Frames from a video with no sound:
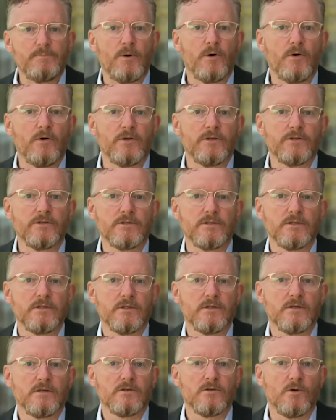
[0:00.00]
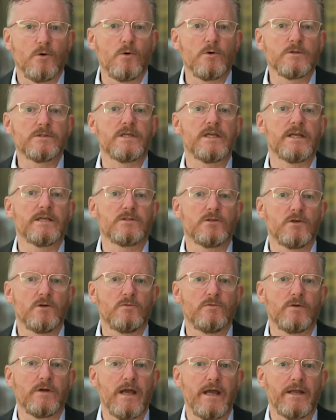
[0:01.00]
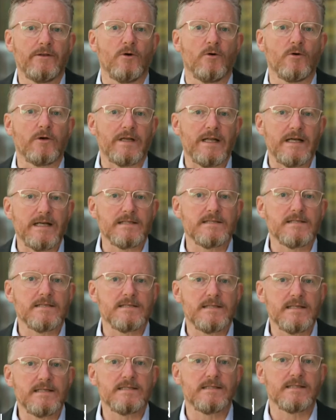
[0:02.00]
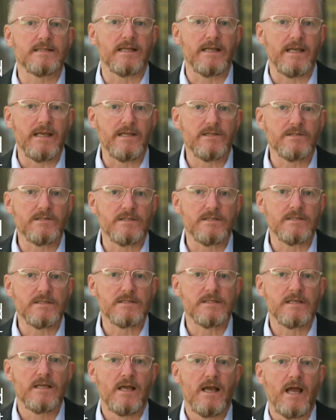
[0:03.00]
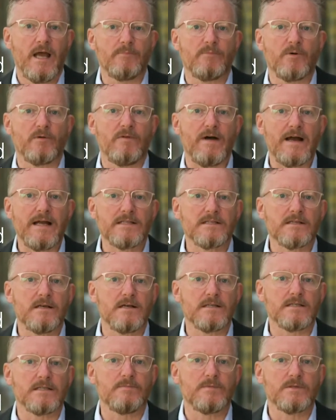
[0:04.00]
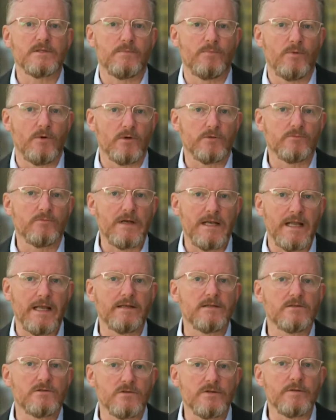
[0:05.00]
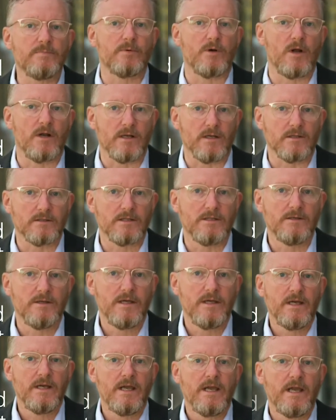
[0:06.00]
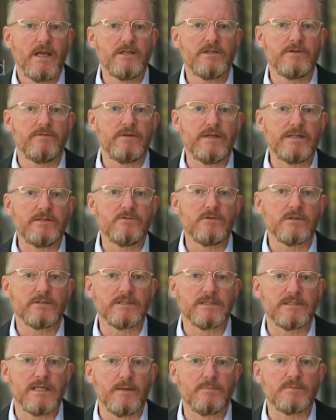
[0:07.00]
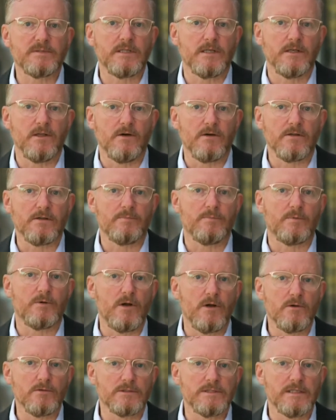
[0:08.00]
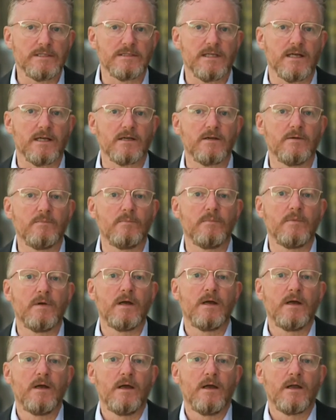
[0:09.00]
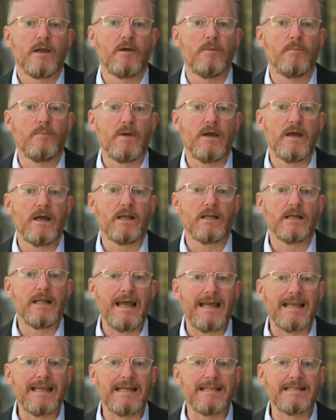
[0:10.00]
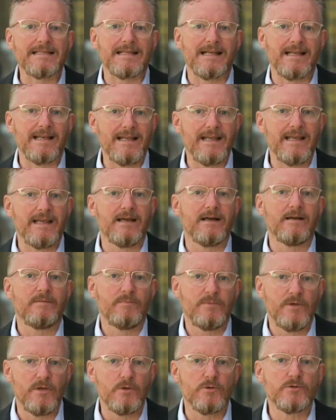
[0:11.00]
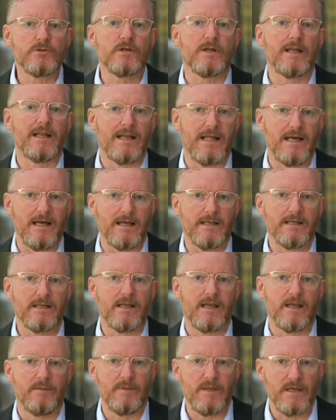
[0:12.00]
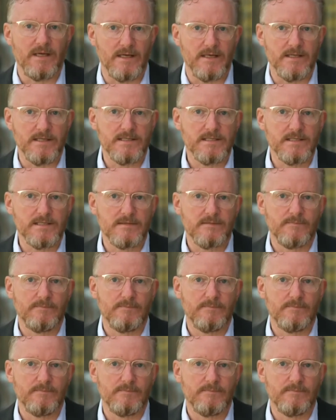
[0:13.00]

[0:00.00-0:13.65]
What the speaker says: point, GROHE takes over and organizes installations and provides customer support related to the product. Individual steps along the process are compared against clear, mutual aligned KPIs.